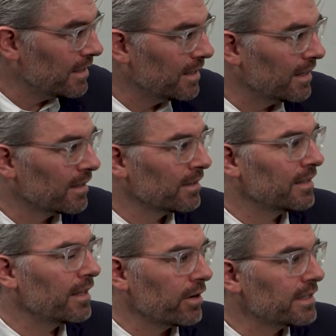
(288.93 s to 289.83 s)

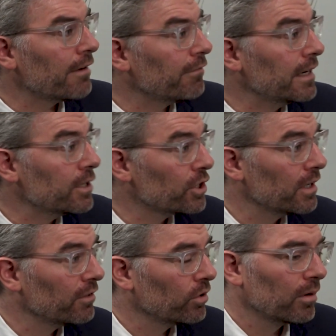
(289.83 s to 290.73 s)
their definition
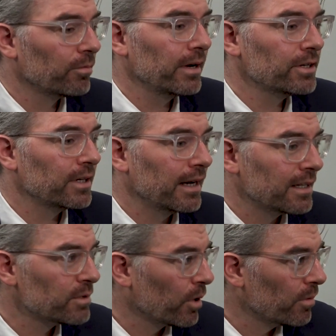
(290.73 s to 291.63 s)
of a corporation and
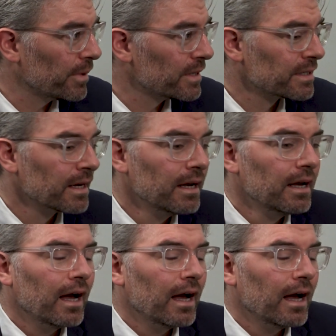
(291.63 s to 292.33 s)
its purpose. Sure.